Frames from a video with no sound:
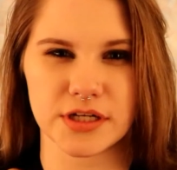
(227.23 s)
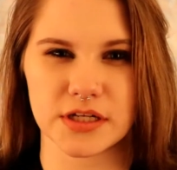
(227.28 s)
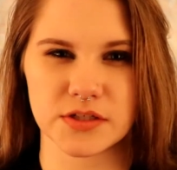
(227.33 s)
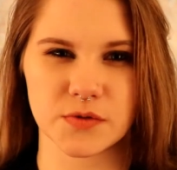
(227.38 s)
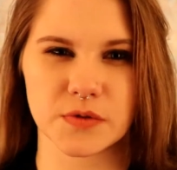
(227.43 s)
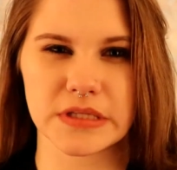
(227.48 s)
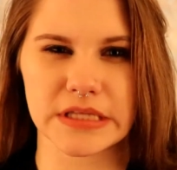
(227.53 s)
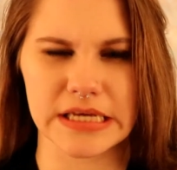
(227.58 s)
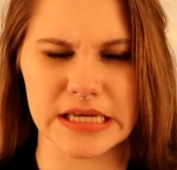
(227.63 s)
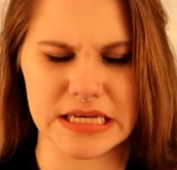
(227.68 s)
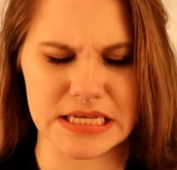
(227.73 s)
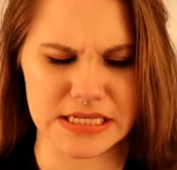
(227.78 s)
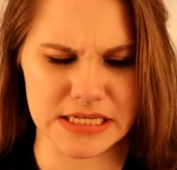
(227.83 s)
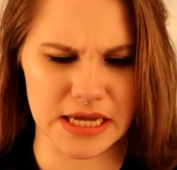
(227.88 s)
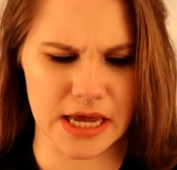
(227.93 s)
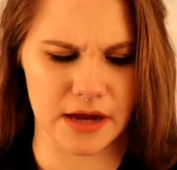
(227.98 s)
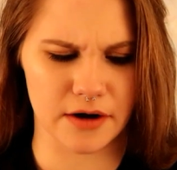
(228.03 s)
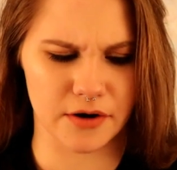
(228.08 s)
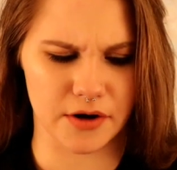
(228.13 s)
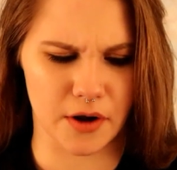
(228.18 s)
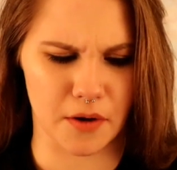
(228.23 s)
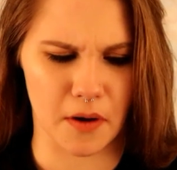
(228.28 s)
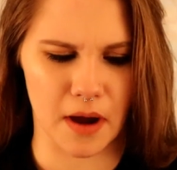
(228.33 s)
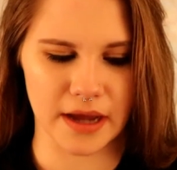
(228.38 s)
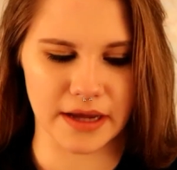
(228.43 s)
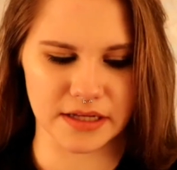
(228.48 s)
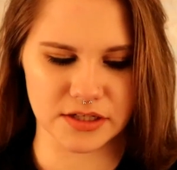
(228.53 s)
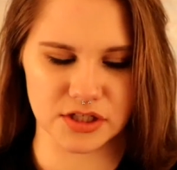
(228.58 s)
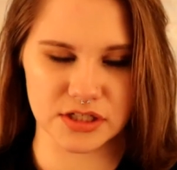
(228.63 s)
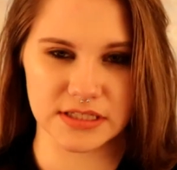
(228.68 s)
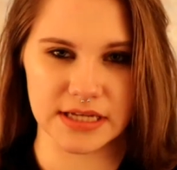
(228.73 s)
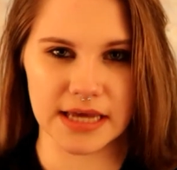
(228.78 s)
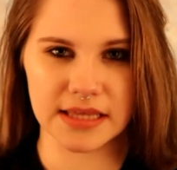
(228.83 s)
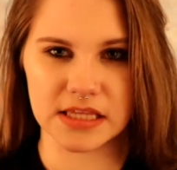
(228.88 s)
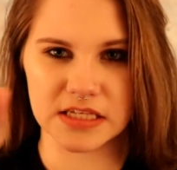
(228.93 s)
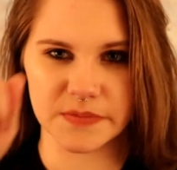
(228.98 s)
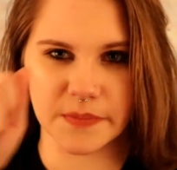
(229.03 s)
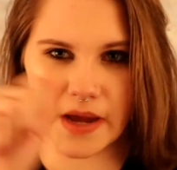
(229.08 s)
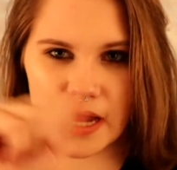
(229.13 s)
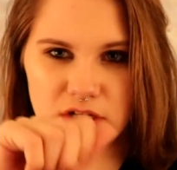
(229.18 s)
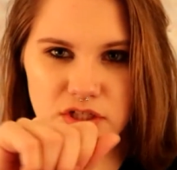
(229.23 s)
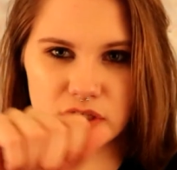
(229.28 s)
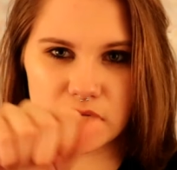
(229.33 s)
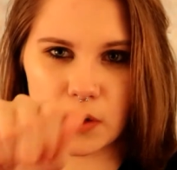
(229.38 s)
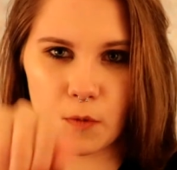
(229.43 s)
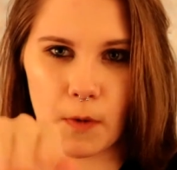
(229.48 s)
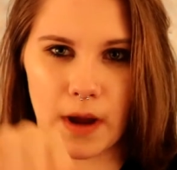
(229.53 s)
It's really easy. I don't know. I can just take the spatula,